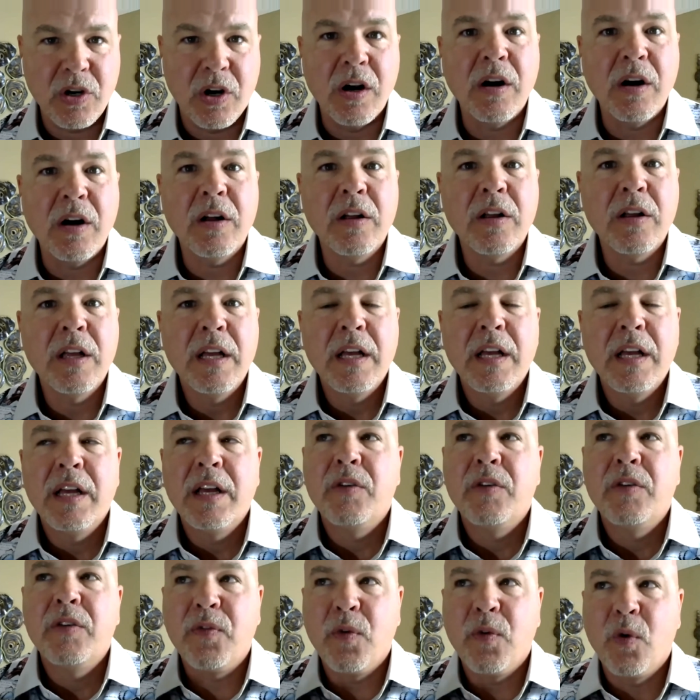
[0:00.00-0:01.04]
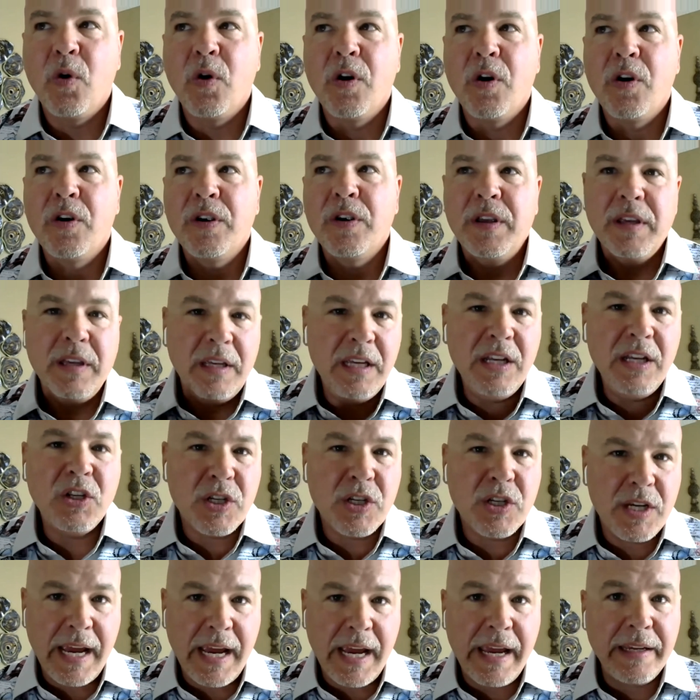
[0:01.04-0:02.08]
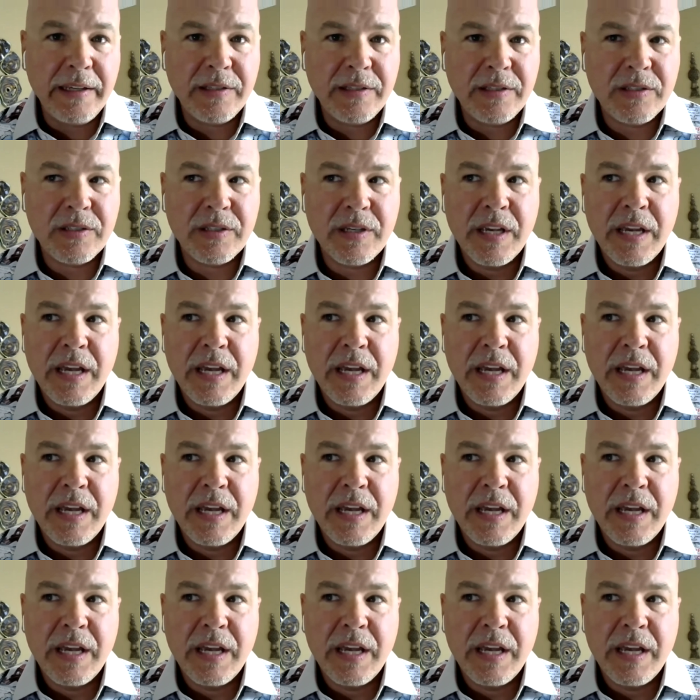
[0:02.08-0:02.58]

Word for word: call for each case